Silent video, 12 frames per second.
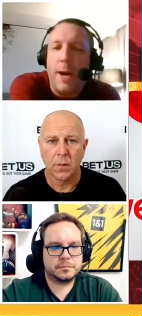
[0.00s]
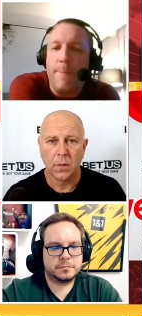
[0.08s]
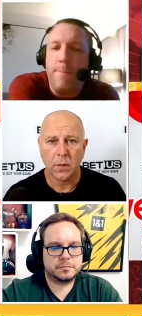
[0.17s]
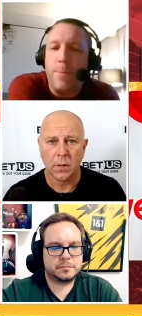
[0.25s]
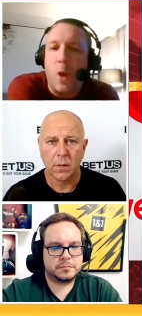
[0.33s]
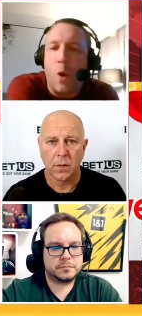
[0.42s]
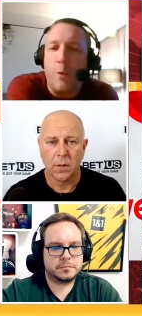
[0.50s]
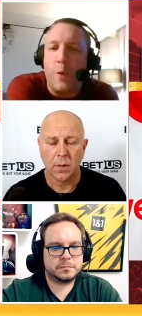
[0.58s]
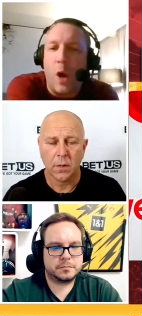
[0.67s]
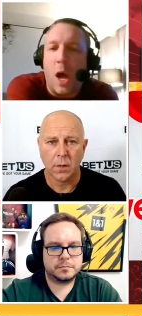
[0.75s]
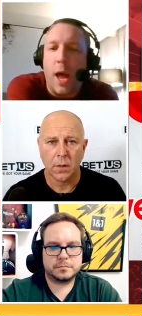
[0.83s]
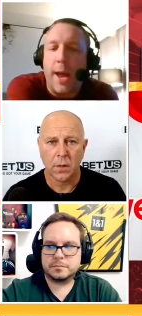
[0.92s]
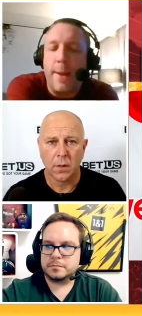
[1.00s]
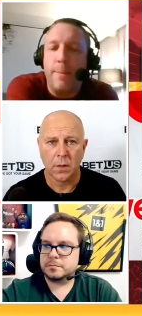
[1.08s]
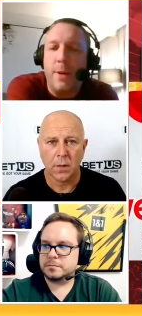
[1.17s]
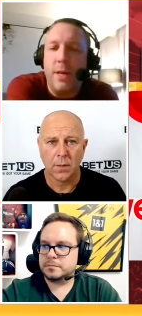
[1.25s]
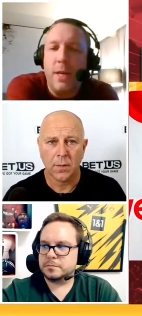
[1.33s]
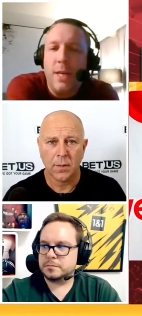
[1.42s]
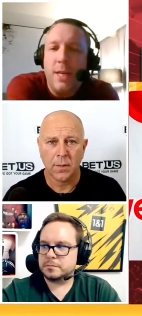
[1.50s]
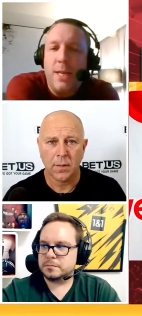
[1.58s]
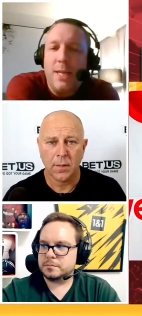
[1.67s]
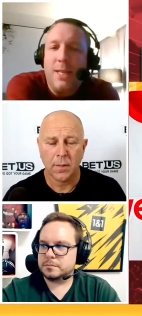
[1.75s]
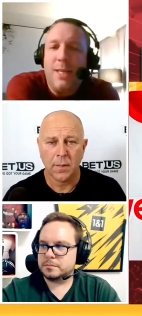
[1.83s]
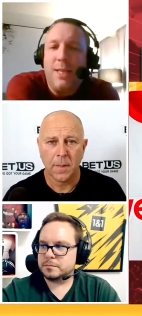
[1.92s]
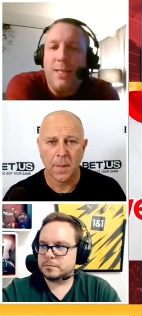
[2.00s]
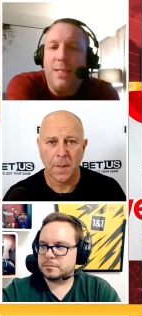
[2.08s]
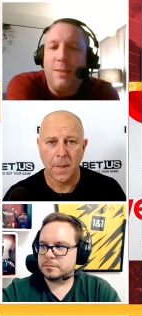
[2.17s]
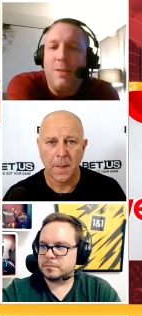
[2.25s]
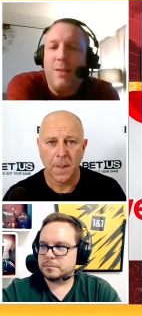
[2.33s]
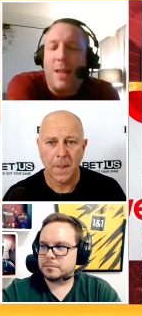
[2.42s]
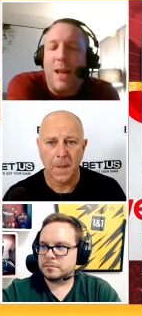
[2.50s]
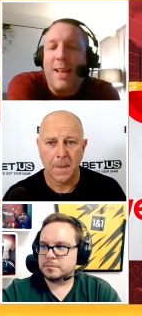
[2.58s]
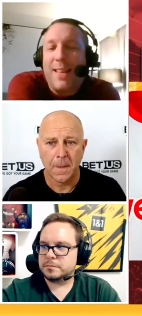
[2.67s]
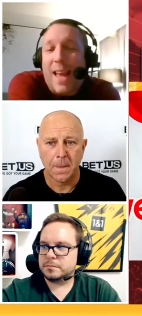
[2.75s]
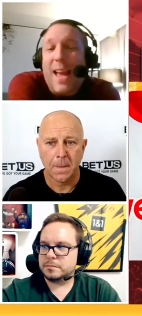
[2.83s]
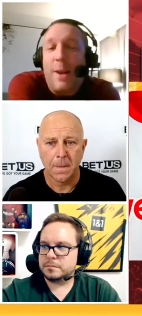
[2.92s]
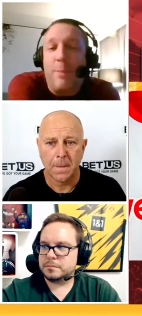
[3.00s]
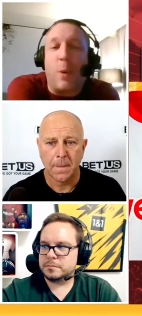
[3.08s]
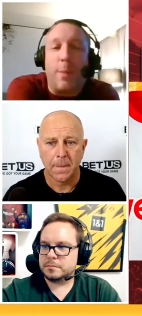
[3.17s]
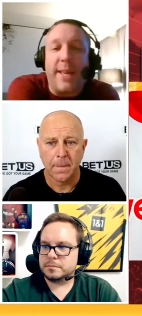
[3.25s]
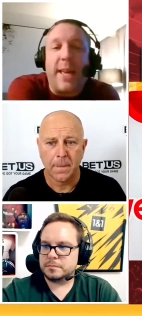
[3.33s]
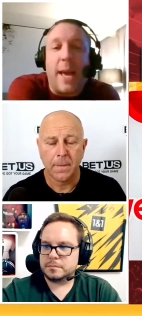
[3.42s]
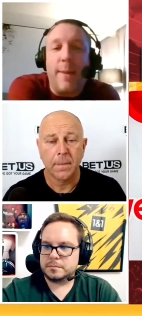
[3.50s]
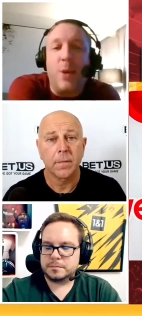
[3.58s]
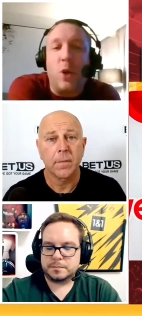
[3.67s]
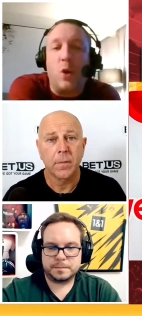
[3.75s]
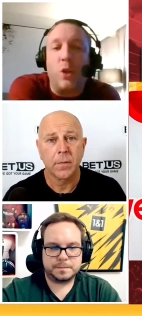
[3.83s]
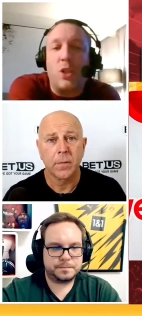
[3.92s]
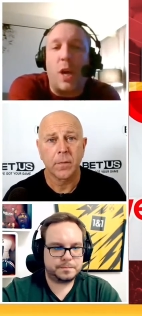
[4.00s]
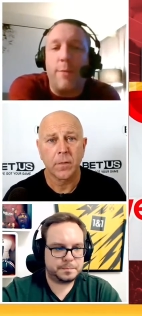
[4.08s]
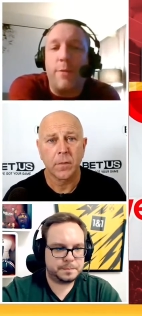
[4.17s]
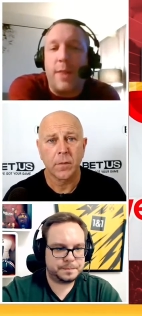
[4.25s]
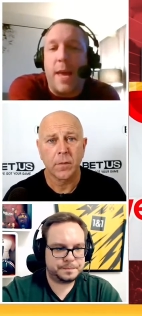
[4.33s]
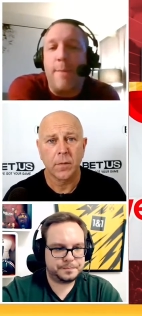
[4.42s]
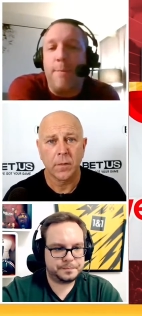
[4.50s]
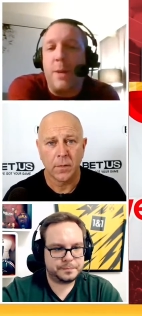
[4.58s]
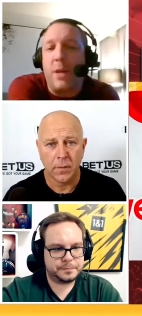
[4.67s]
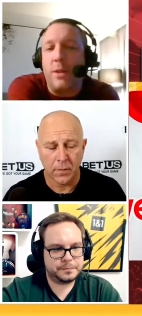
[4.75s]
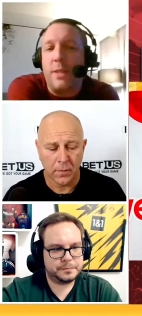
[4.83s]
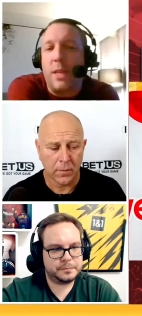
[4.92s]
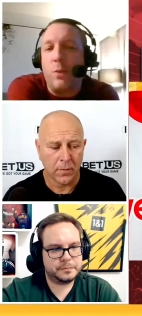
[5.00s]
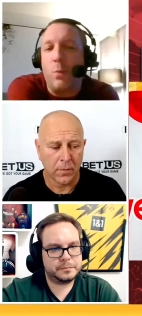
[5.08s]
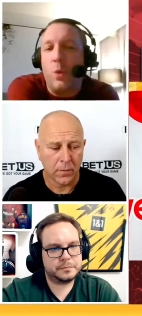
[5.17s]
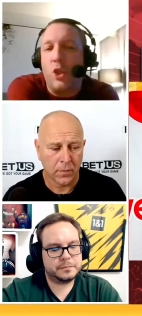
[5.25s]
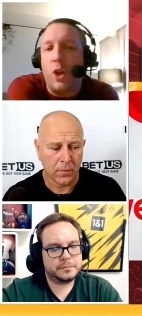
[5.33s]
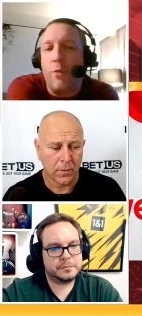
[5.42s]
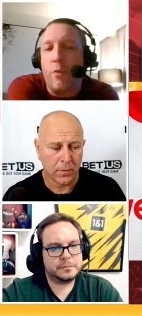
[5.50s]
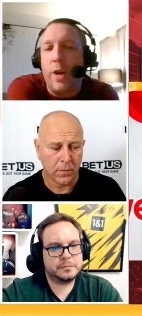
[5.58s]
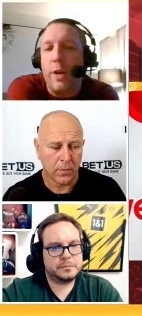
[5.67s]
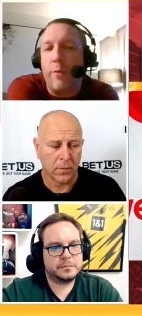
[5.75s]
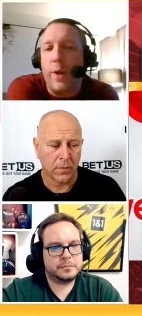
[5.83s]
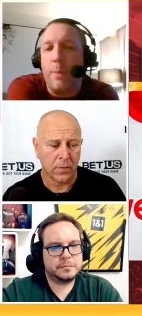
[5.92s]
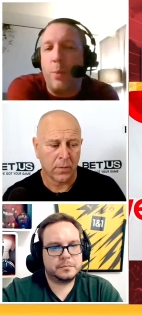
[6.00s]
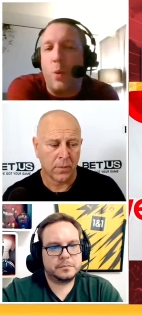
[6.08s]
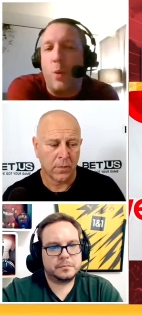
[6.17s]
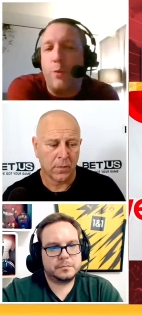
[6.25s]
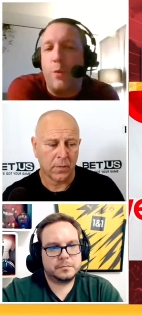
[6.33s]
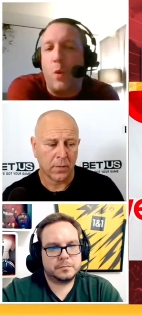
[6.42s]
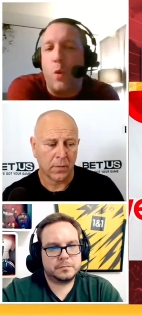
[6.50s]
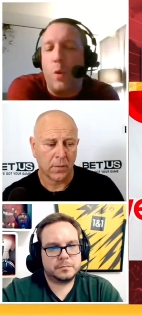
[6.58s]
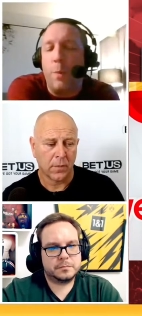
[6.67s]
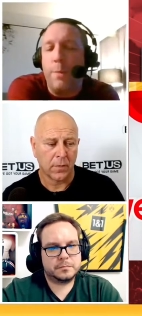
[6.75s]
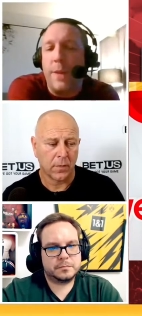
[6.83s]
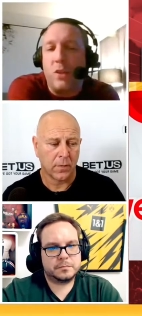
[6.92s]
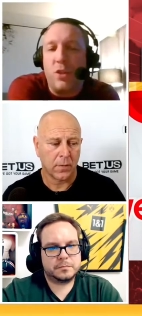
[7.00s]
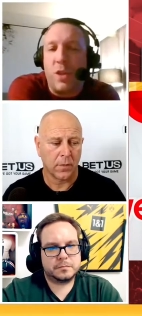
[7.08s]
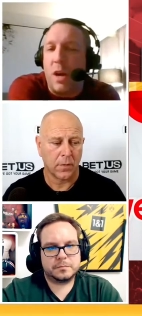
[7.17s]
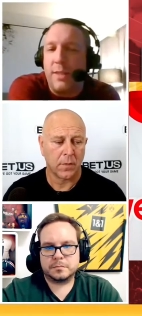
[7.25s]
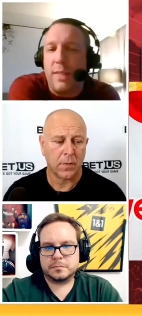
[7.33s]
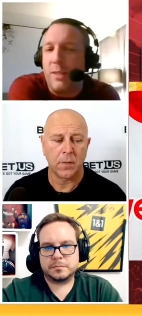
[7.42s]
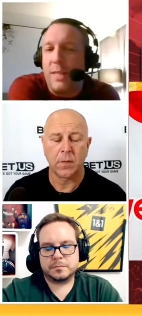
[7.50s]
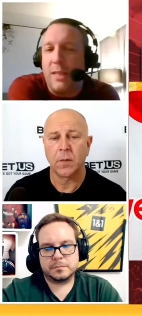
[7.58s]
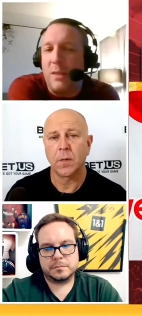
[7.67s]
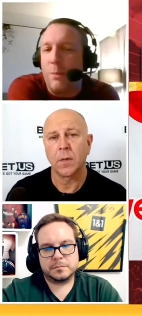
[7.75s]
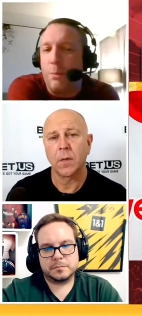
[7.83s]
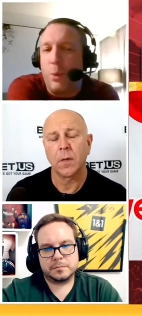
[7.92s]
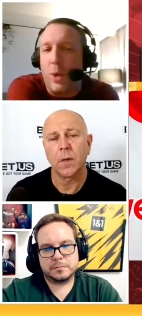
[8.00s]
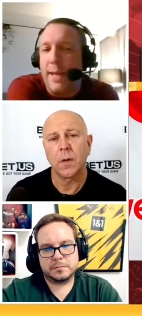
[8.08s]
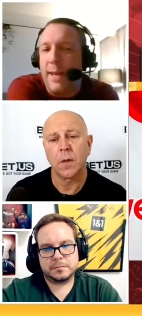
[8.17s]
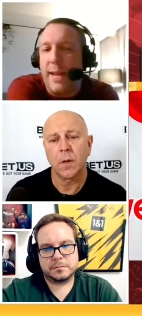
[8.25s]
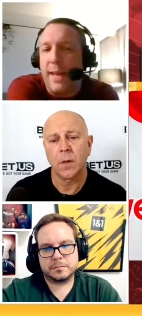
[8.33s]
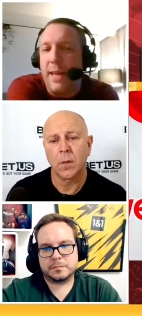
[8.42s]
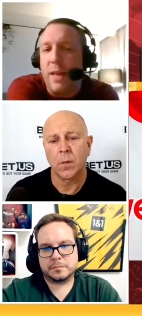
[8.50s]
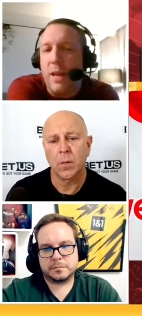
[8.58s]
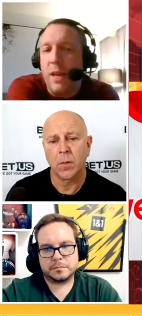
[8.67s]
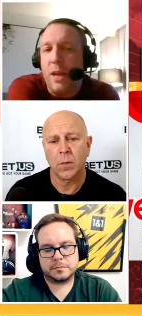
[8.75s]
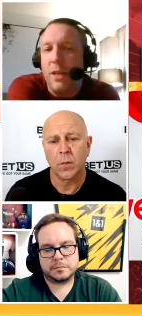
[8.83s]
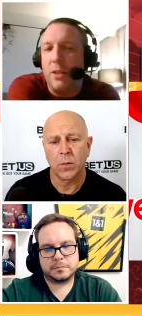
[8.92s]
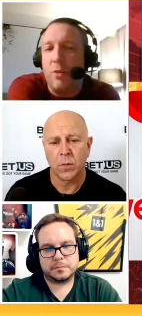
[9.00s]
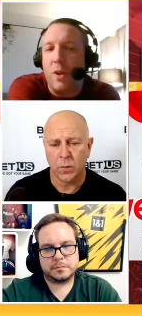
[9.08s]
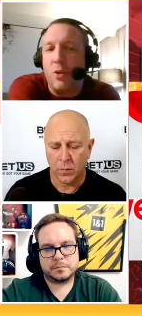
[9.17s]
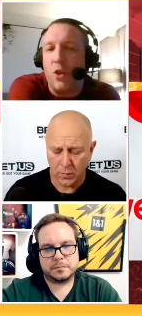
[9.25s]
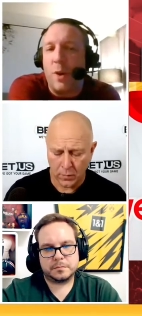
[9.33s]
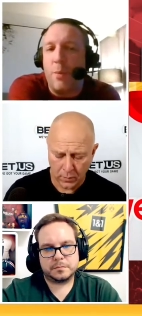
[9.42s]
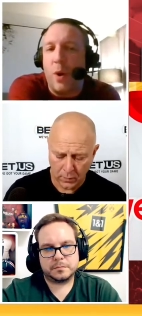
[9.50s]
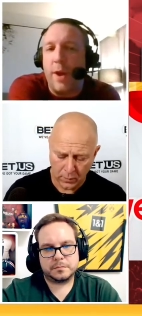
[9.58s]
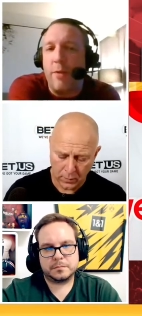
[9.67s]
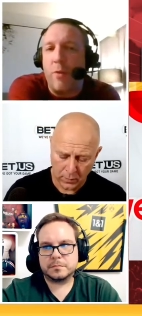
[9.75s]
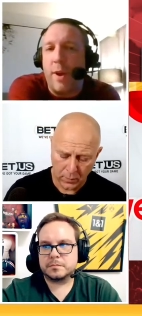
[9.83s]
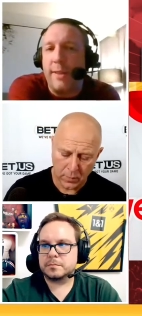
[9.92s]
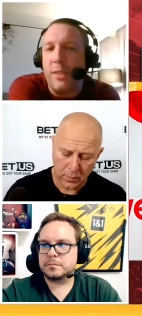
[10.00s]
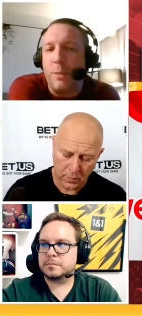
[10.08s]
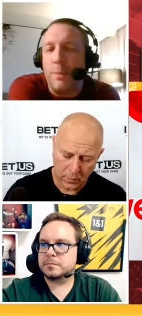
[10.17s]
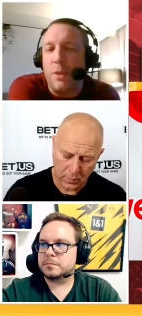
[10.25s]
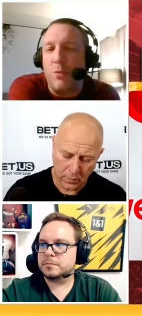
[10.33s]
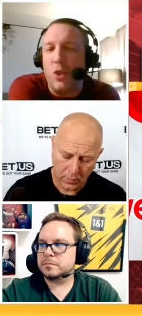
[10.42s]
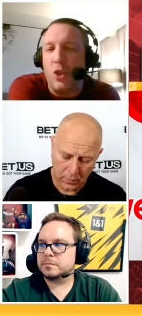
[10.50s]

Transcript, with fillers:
Speaker 1: Um, Hoffenheim, again, it probably came at a good time for them because they were showing really, really poor form. They started the season brilliantly under Andre Breitenreiter, but